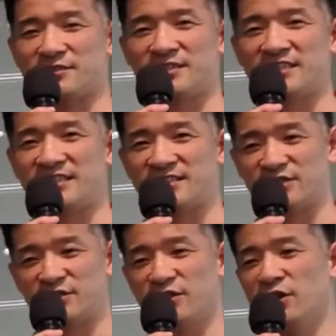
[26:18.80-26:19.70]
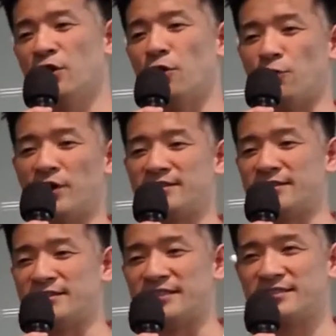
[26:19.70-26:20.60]
tedious to write the
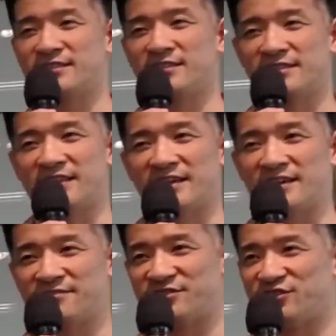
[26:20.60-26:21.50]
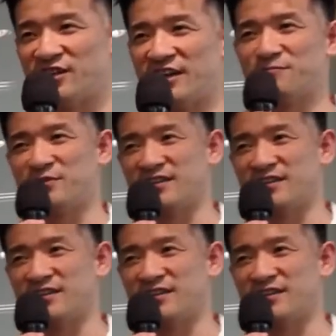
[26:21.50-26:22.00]
disk, get it out of the drive, put it